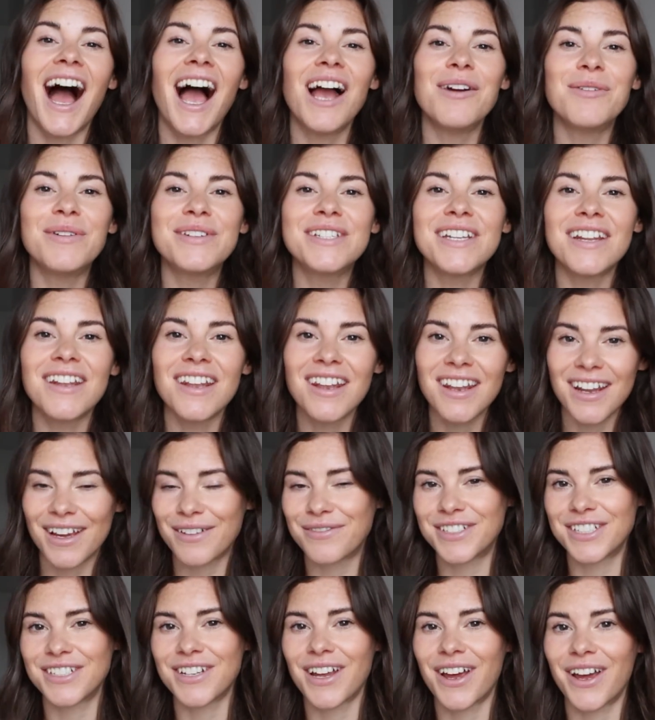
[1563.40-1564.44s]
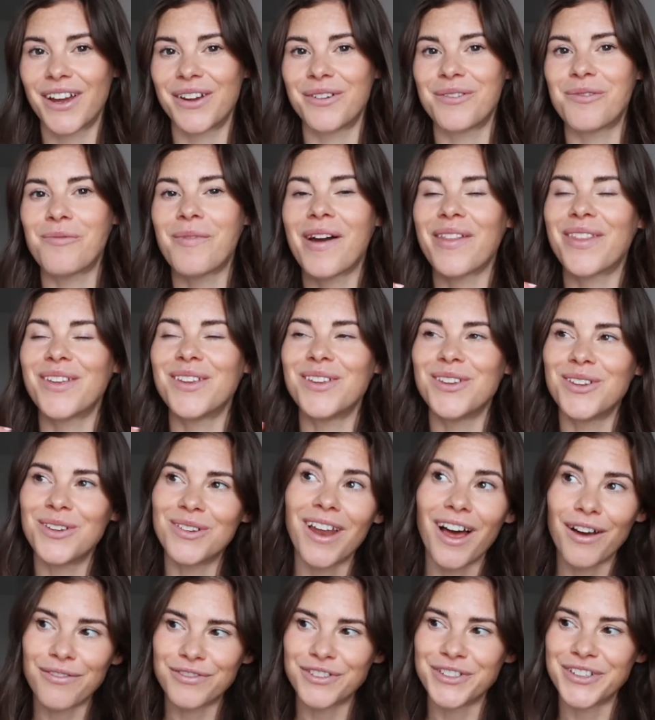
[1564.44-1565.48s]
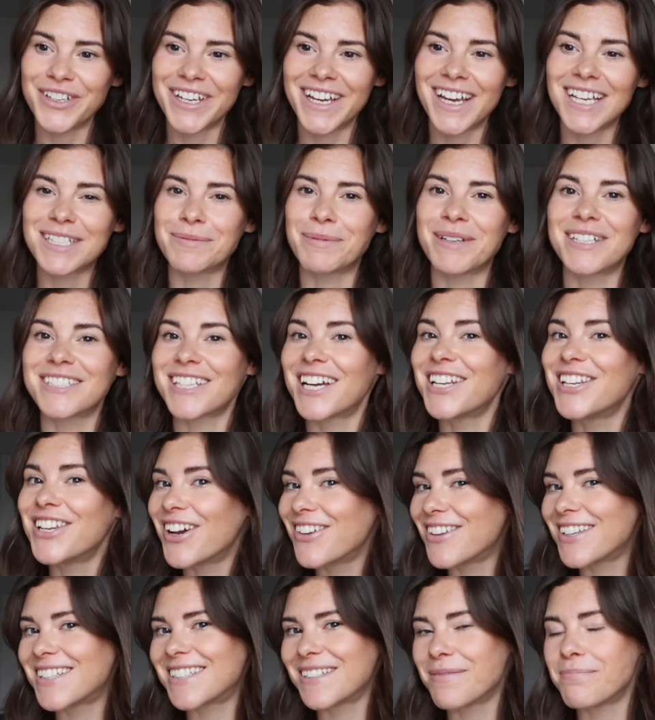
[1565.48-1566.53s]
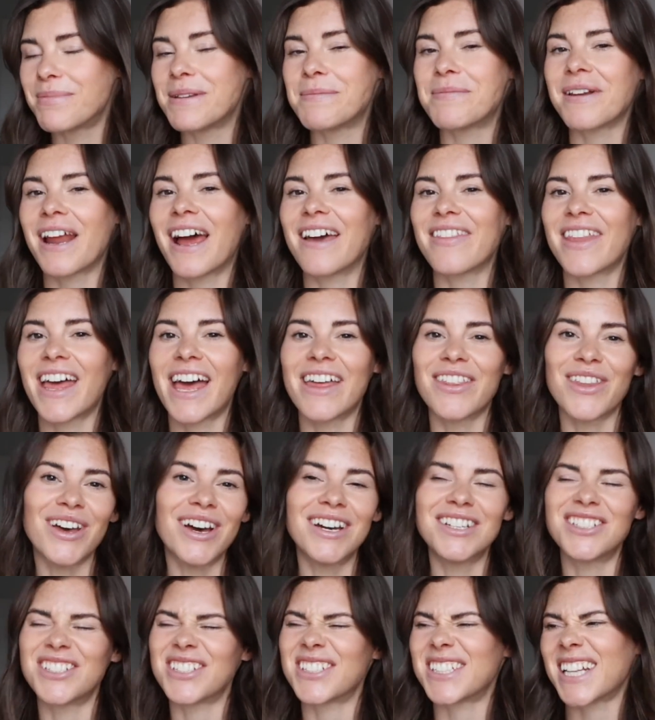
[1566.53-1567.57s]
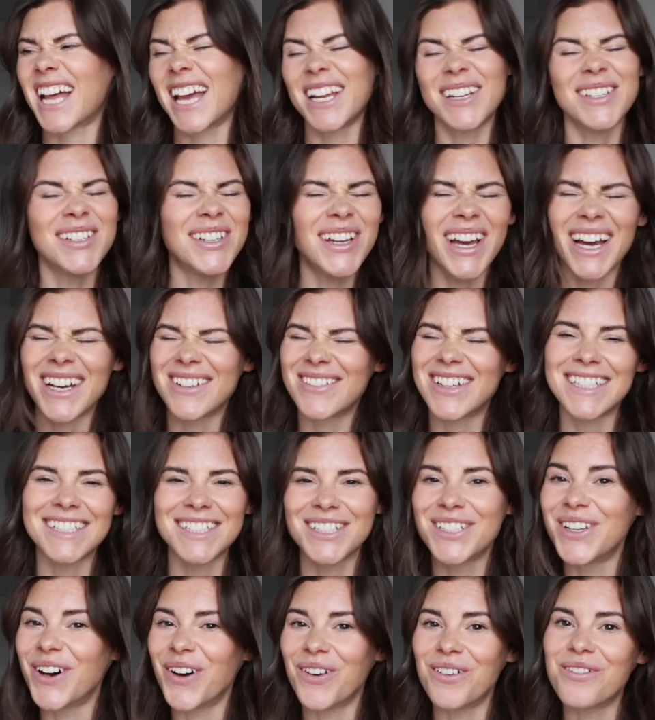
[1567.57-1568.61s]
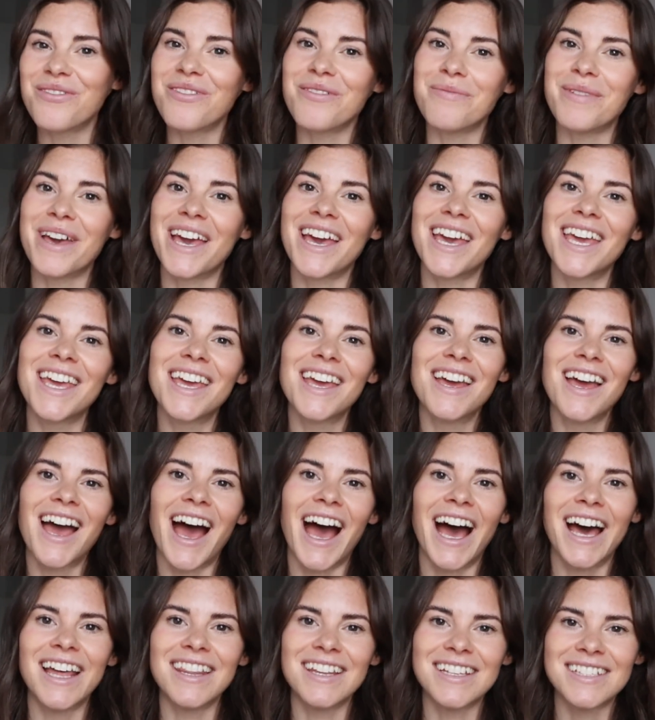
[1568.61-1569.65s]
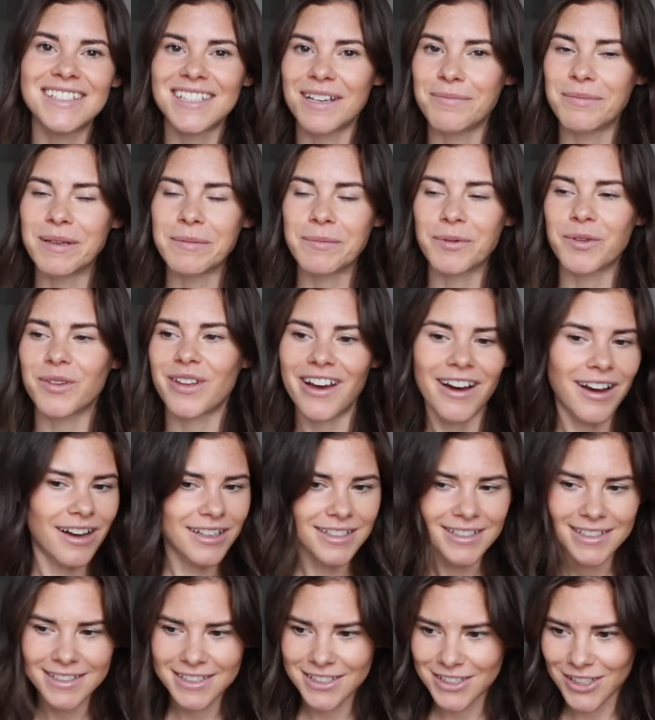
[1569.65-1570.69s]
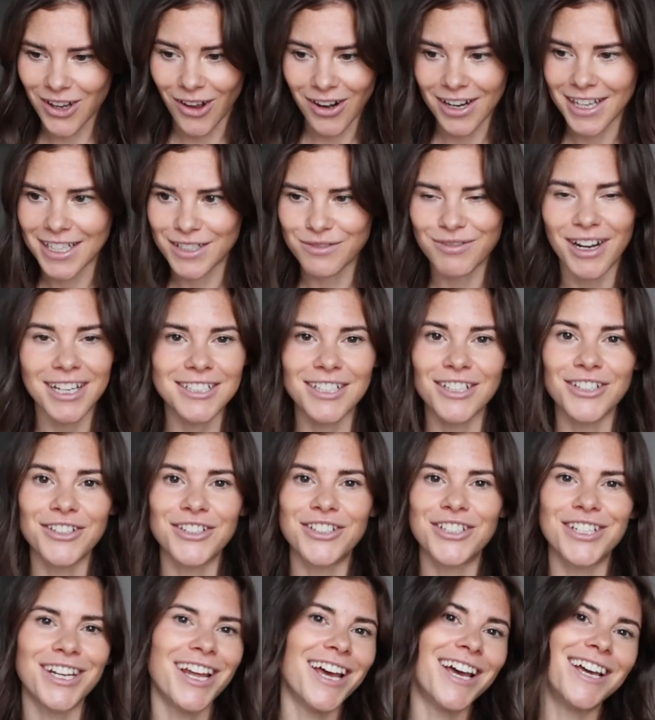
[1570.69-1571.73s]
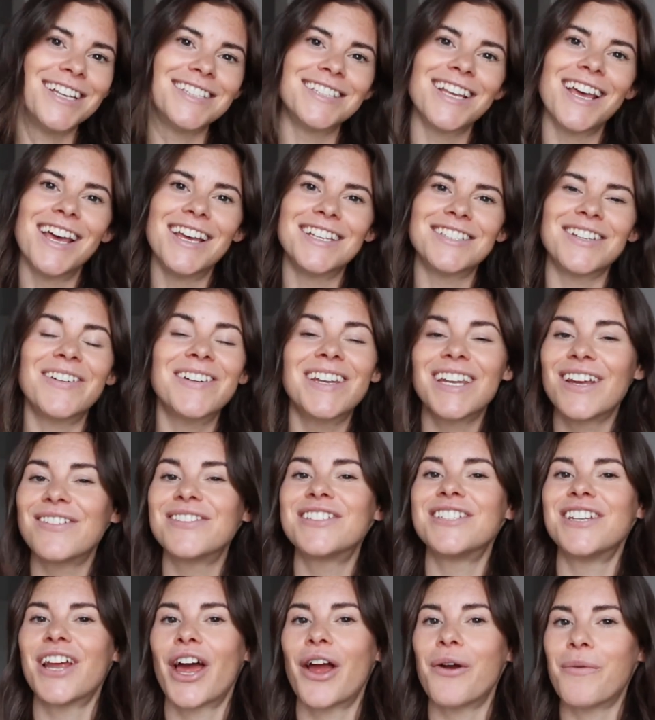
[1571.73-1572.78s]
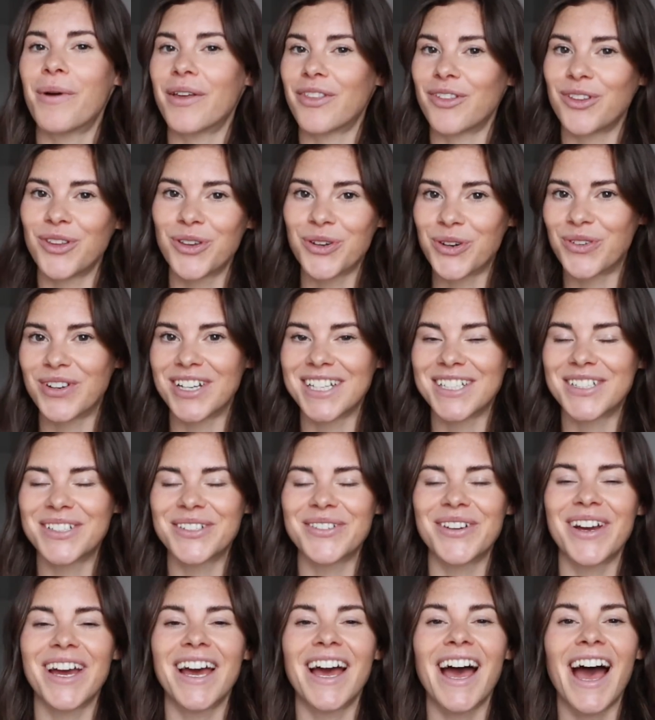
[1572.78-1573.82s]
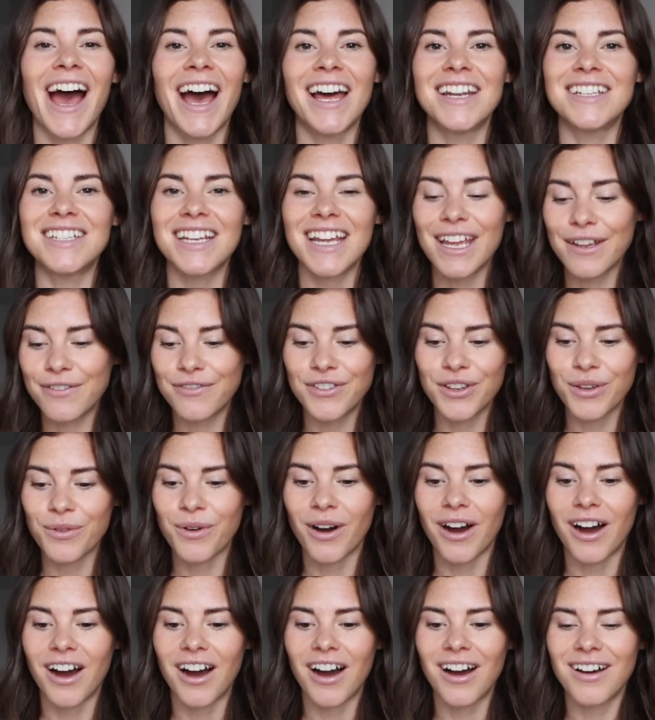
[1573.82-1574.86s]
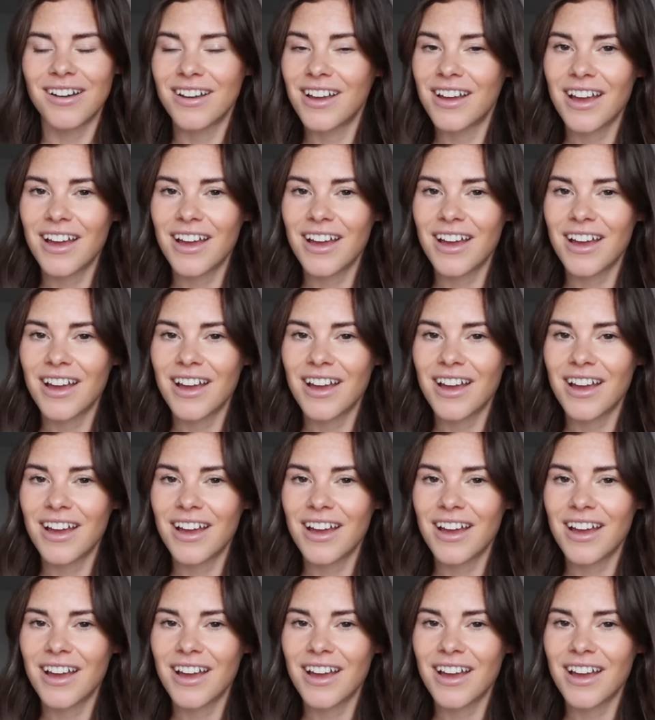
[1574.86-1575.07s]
I would love to know whether you love New Year's, because I know there's some people out there that are just like, no, it's not for me. And there's some people that are solid resolutioners. So I'd love to know whether you're into it. And if you are,